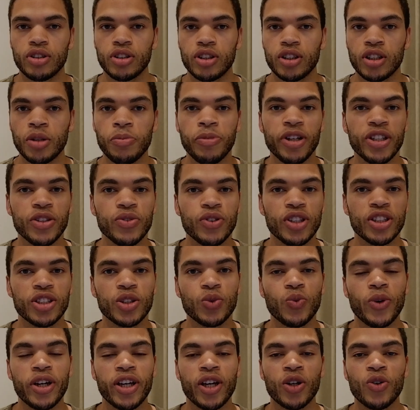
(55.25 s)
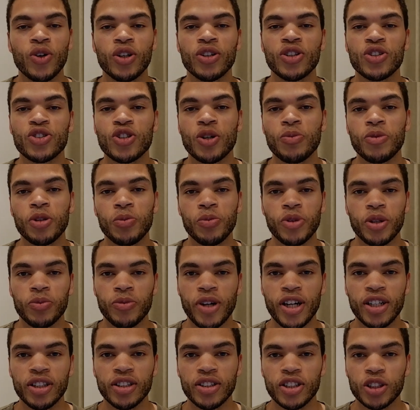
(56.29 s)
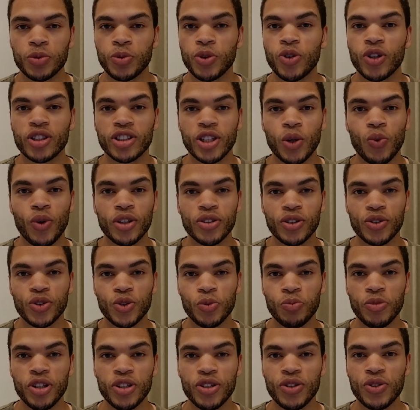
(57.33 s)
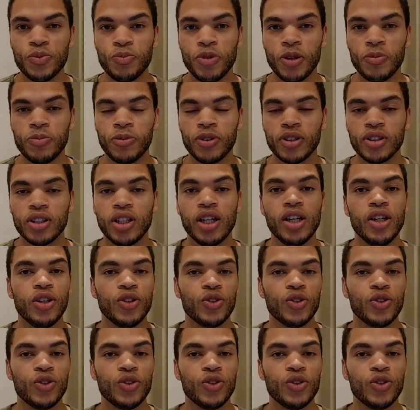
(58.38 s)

The main reason why I got the job in Myanmar is because I wanted to meet people,